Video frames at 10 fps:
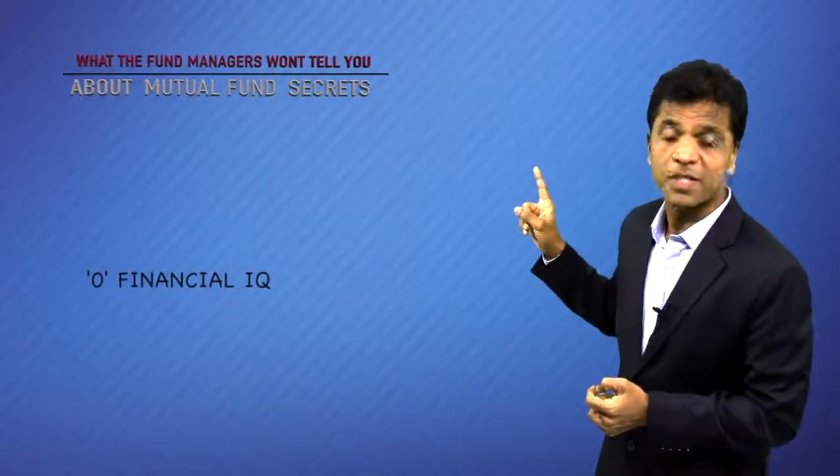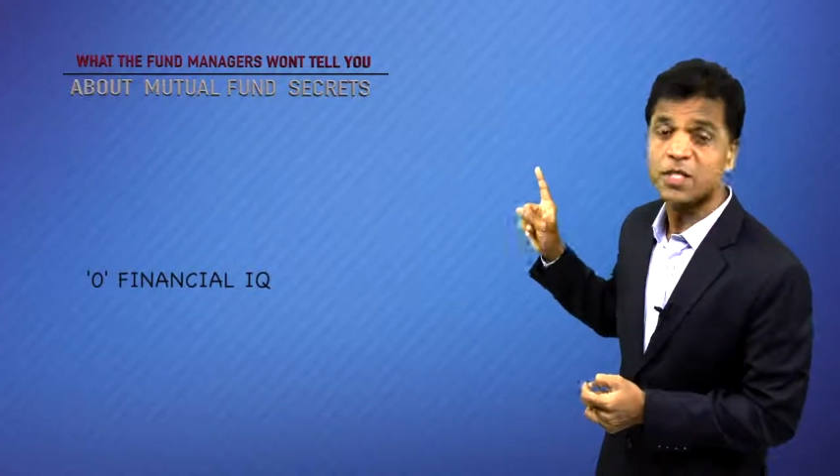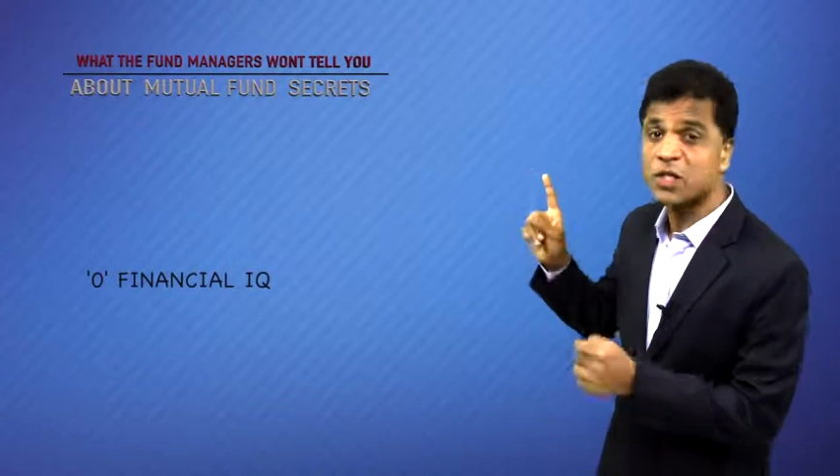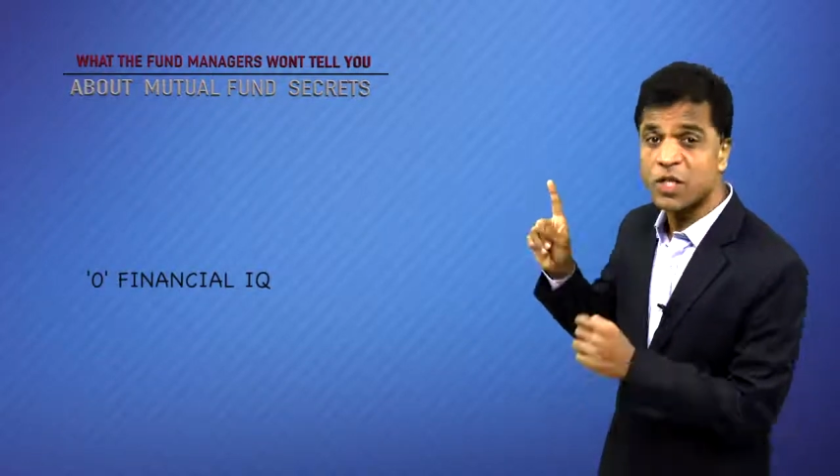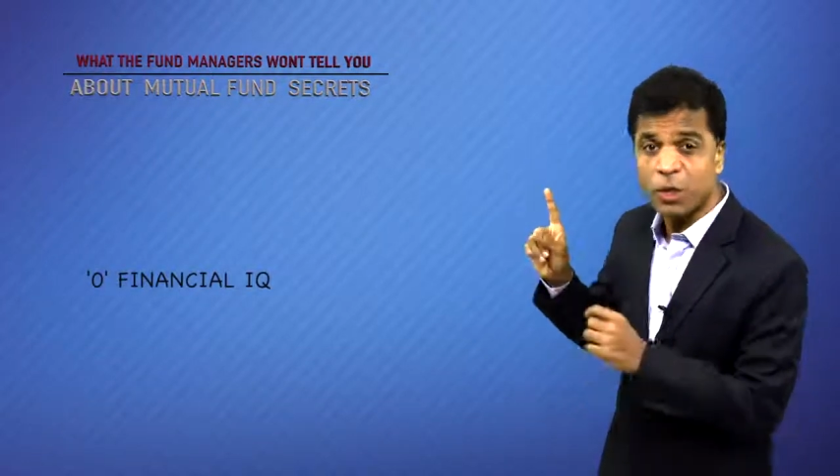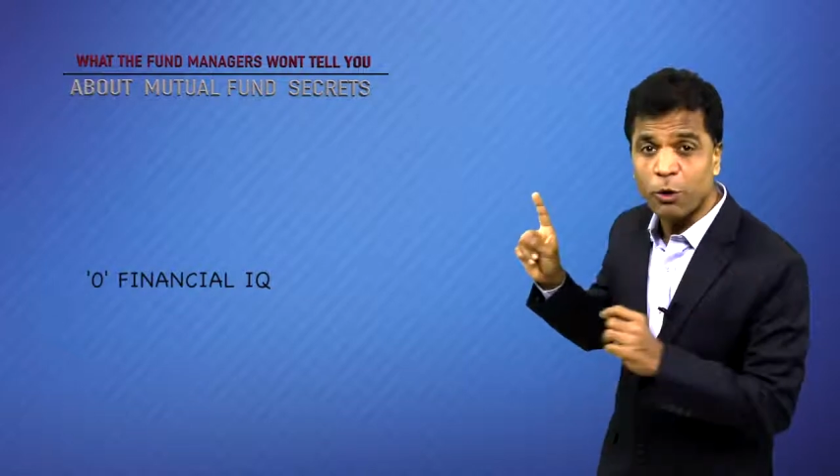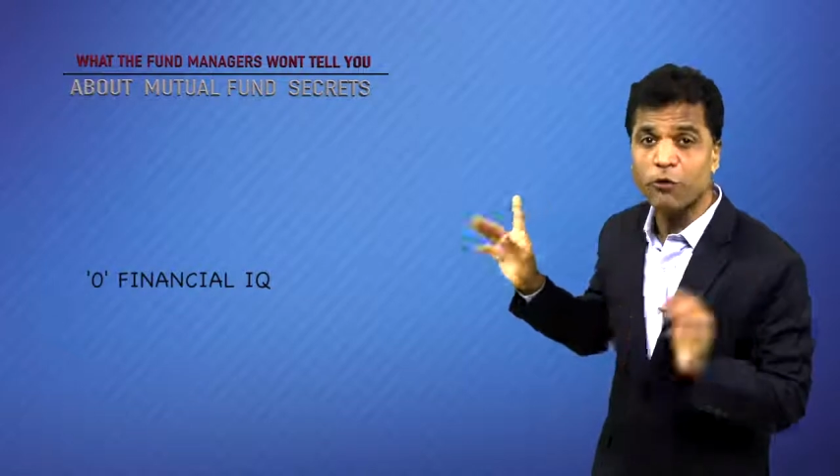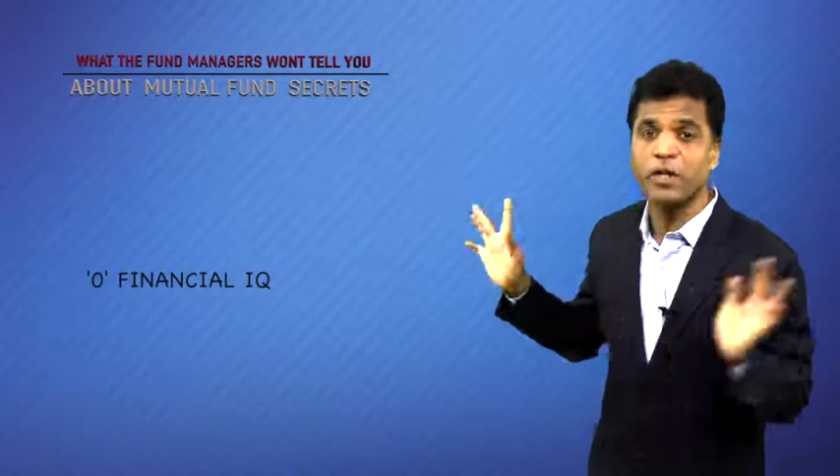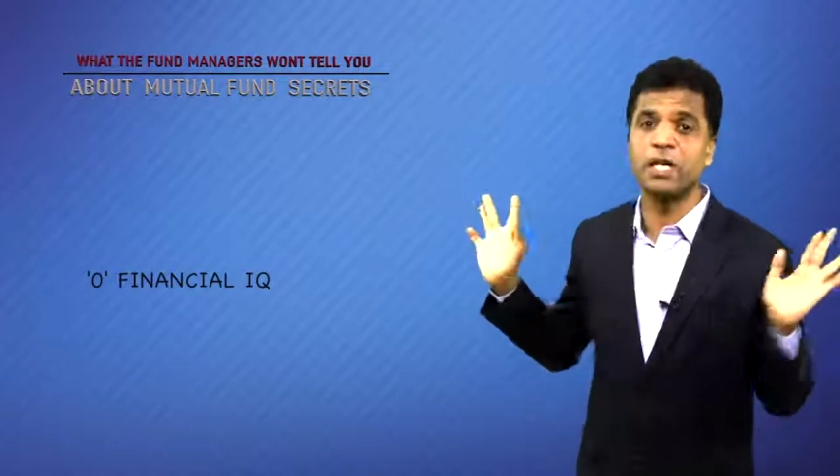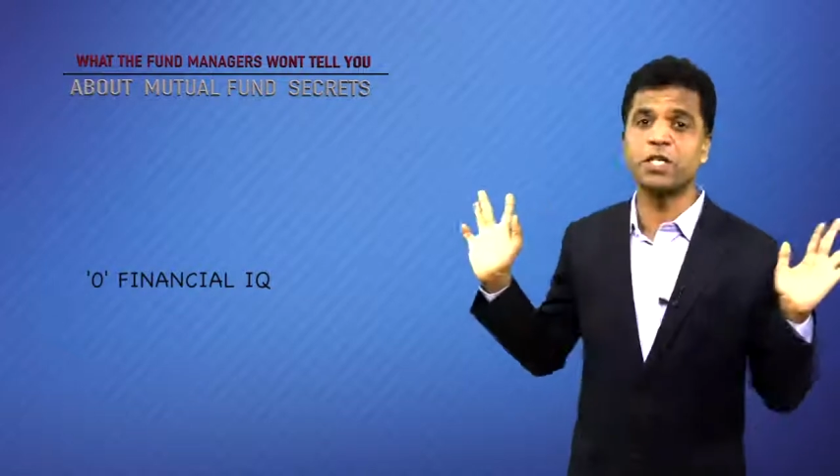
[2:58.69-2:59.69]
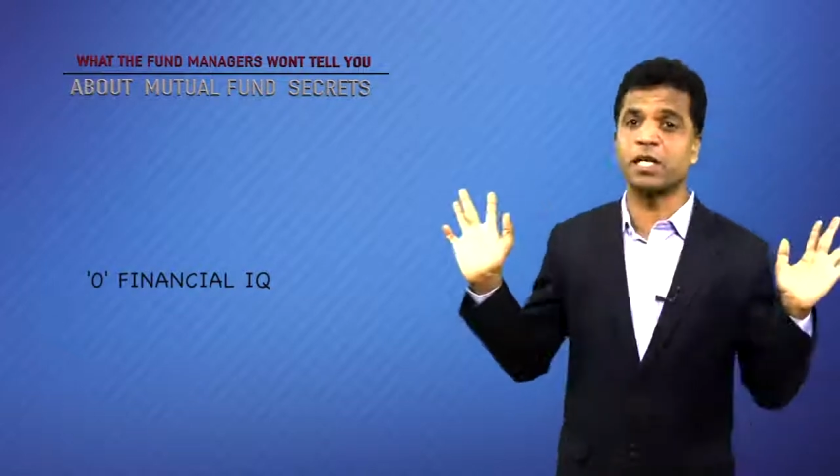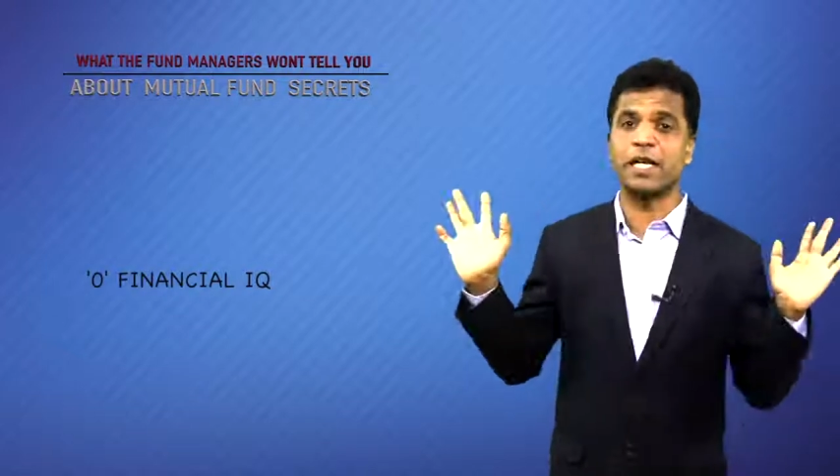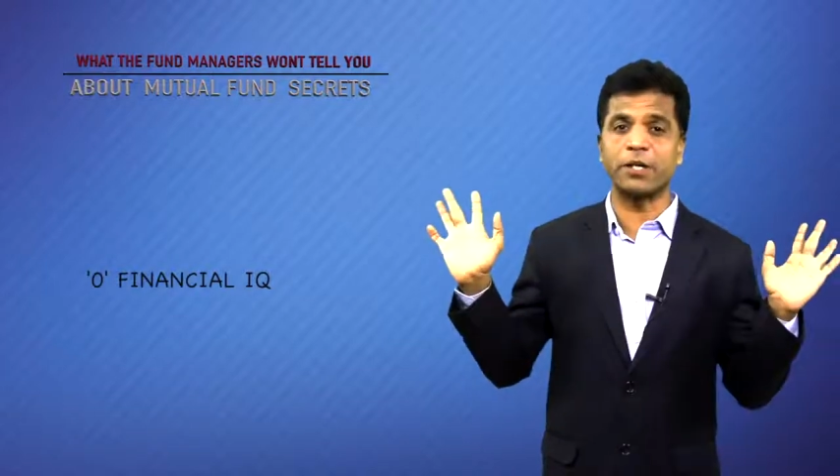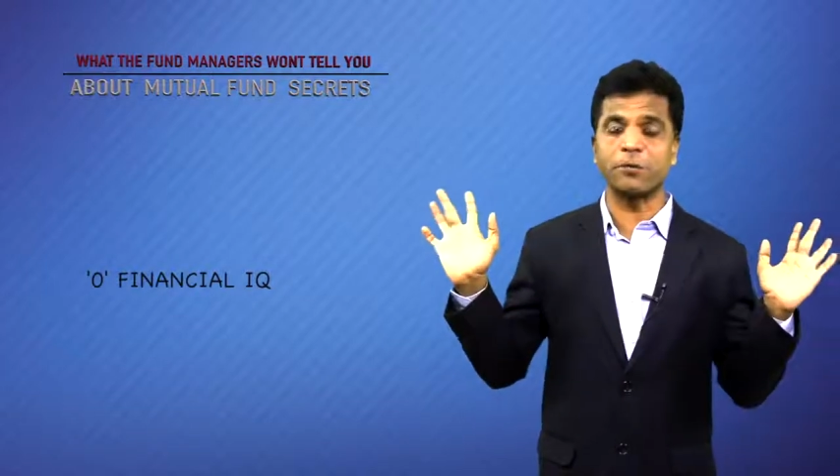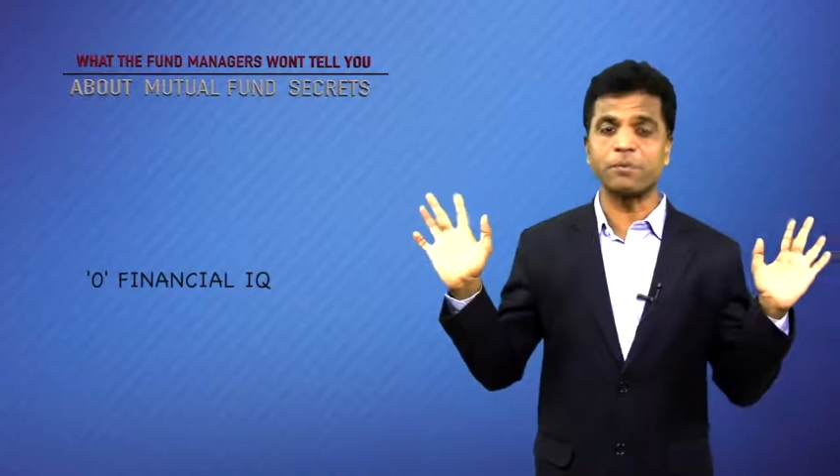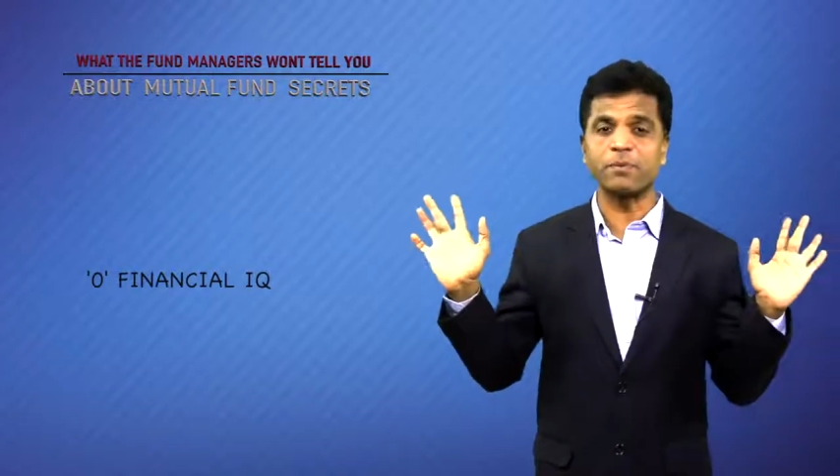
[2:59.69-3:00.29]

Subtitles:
Zero financial IQ.